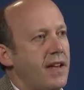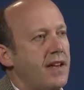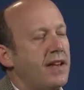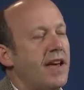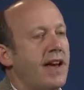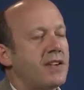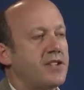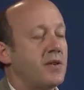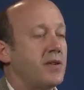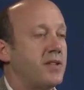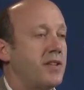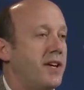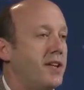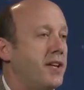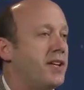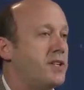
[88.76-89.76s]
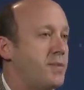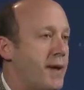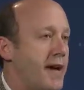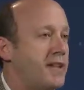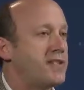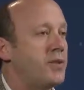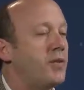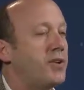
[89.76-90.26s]
Yeah, so it
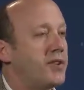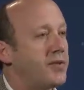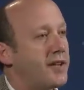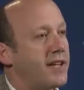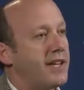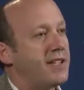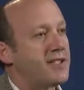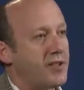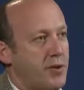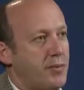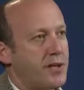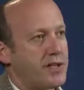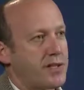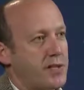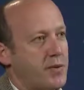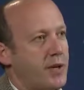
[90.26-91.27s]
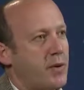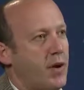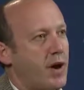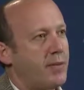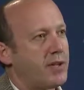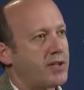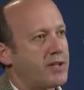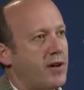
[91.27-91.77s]
depends on what their needs and their business
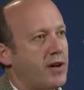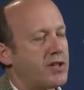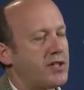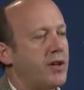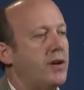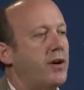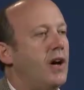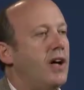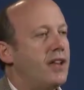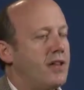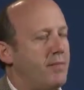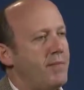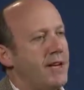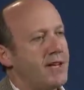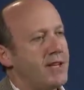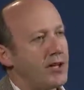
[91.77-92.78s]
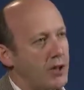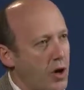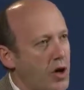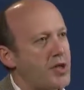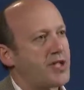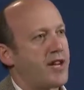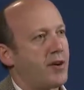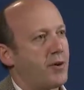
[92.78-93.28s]
requirements are. So the mid to
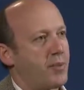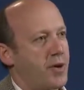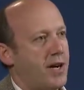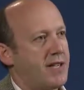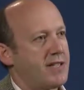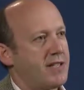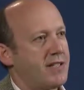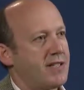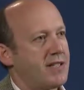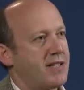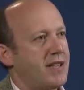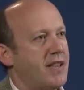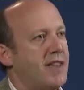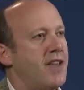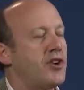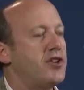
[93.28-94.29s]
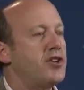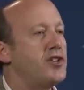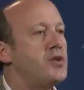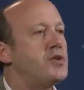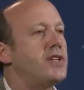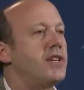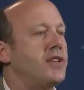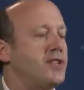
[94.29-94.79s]
large enterprises, they're
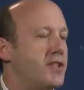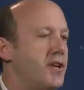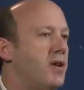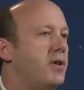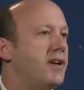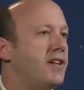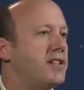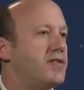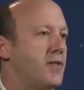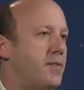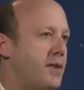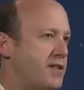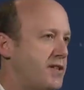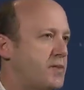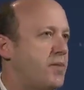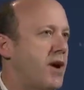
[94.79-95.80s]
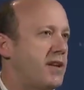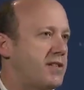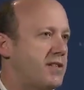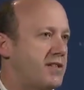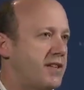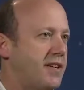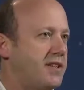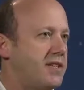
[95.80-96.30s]
using the tokens for business
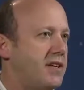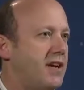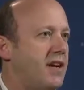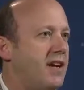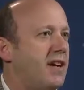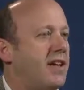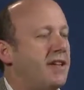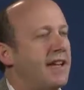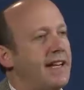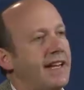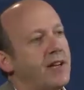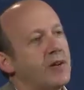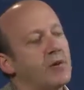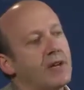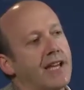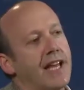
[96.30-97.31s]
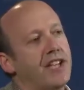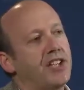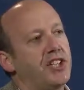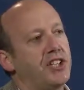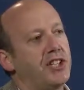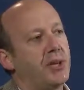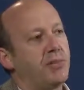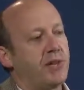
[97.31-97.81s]
processes. They need a
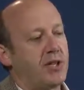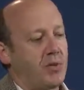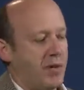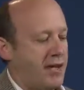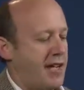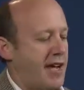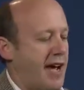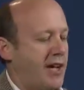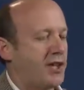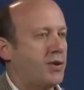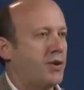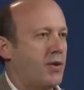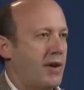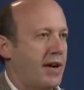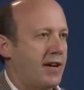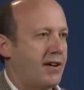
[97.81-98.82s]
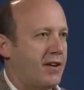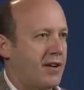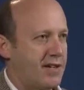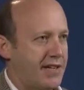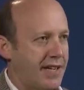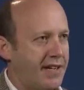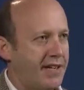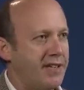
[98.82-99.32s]
relationship between the actual credit
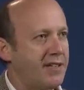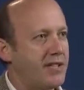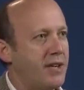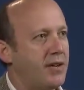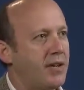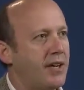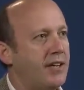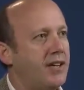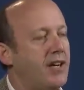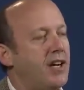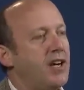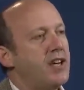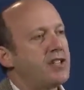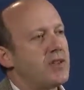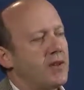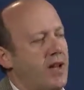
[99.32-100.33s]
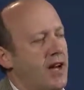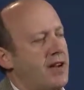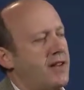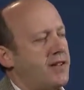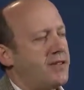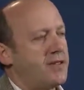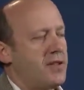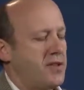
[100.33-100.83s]
card data and the token. So a lot
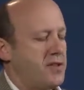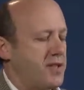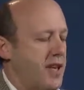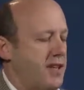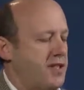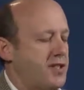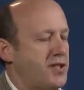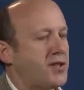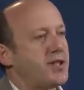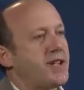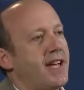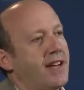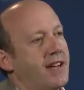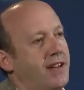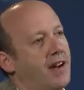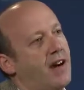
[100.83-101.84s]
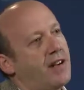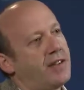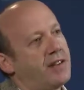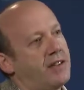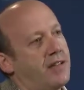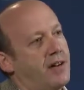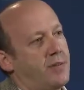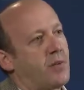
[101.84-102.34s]
of those cases, they're taking it
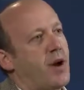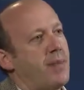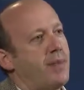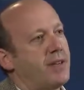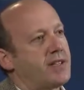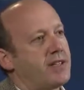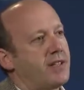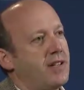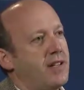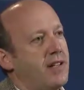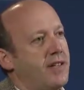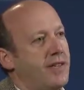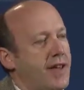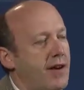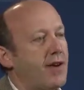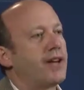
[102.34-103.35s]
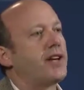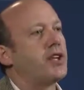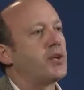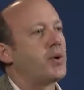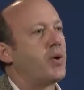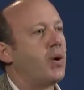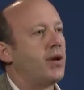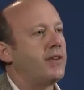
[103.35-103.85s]
on-premise. They're in
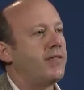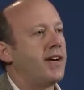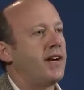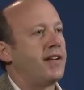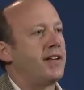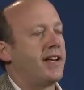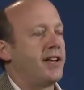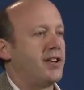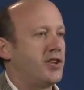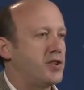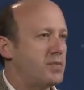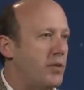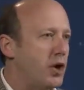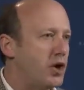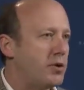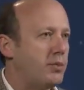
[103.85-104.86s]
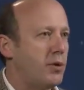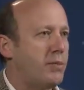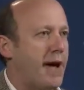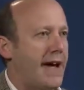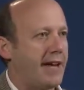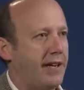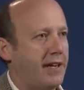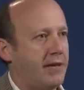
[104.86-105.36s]
control of it. They can use multiple
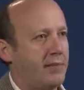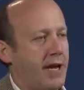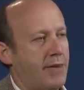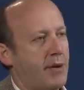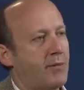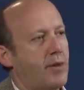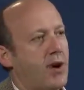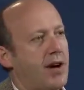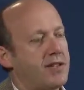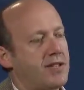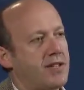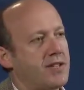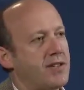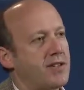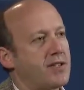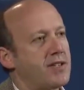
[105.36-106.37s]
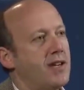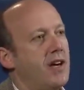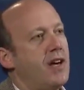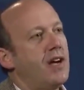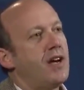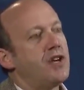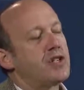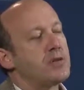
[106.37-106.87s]
back-end payment processors.
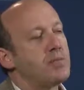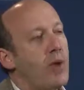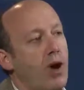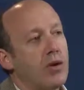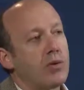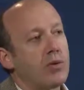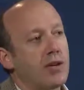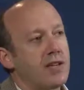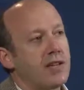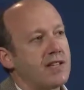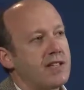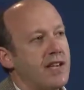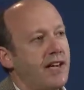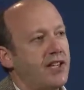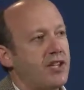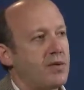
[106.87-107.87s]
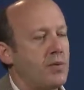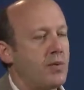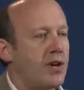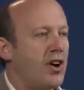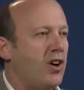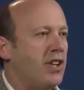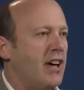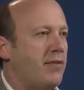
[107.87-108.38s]
Smaller organizations, what we
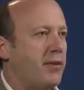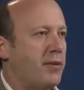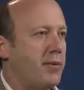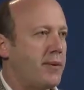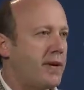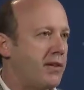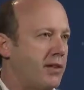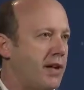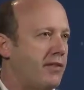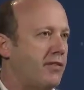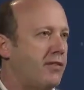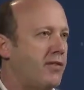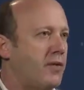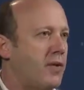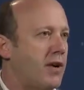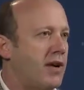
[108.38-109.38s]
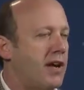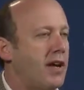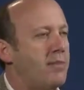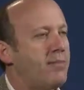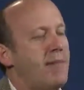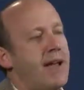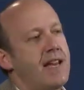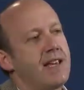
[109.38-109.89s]
call level 3 or level 4,
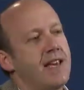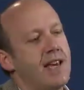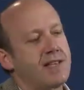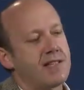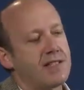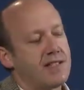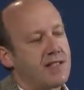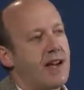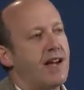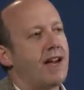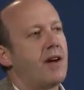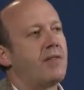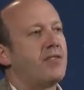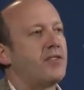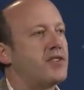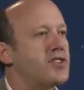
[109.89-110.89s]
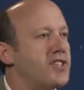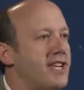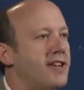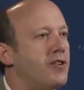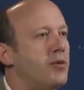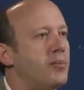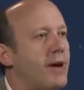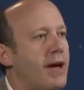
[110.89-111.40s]
in many cases sign up for a
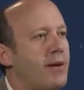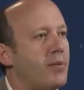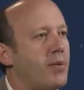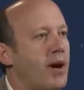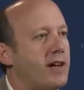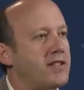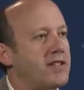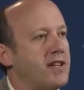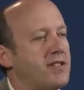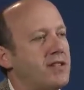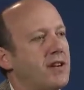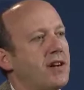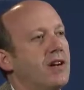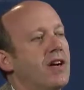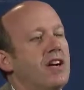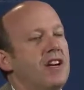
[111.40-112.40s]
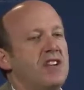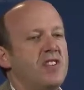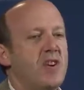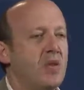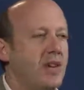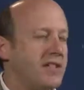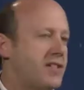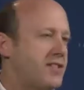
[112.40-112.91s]
single payment processor,
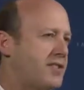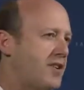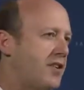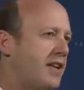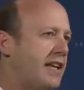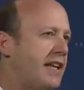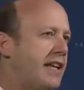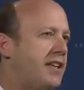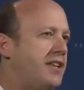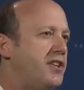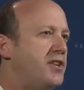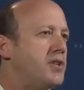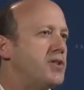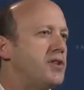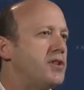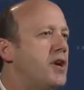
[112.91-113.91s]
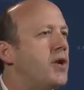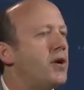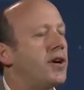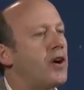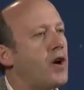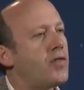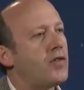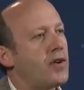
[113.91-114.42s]
don't necessarily need to use the token
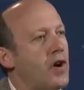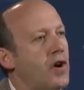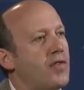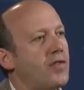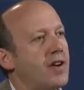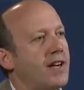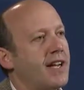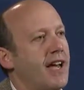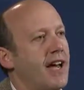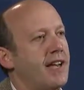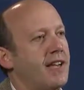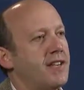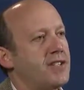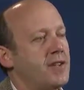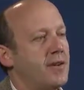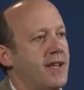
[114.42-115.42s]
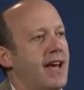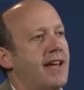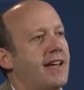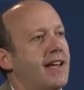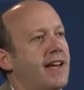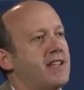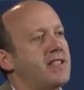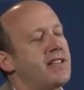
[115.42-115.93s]
over and over again, and so in that
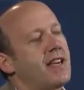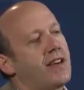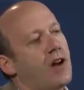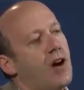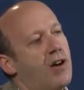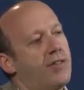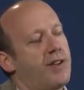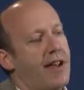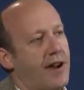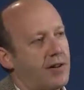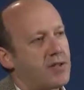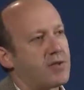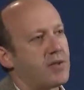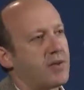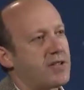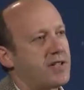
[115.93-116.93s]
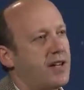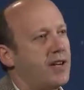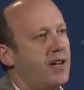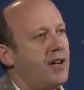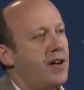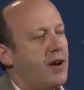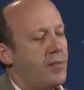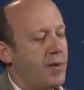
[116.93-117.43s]
case they often outsource it.
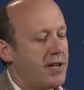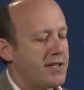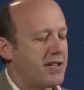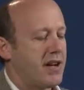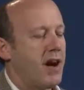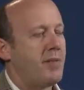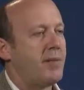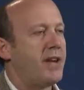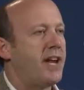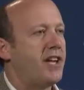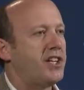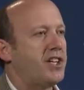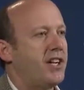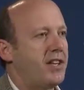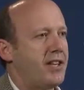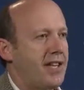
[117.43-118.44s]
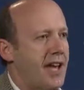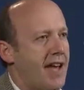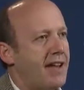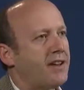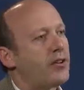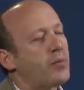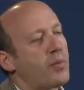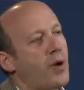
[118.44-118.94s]
But it's a combination. In the
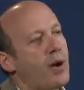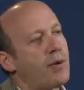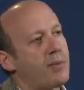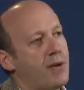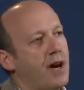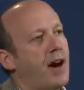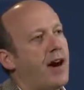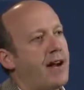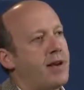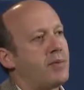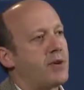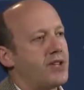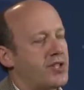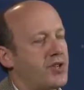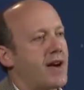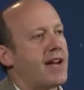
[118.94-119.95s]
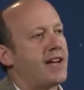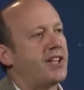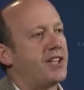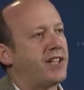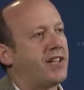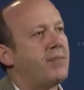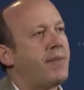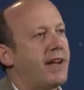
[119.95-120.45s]
end, it'll probably be a hybrid
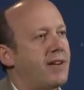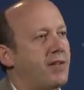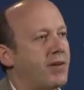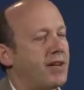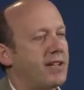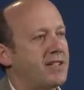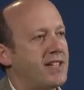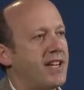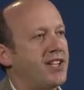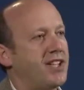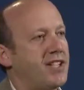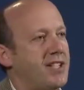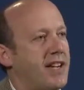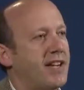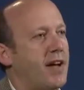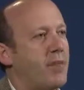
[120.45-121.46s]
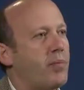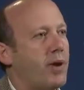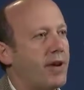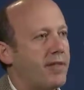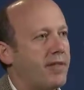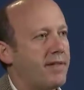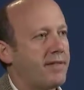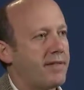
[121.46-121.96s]
strategy that many organizations end up with.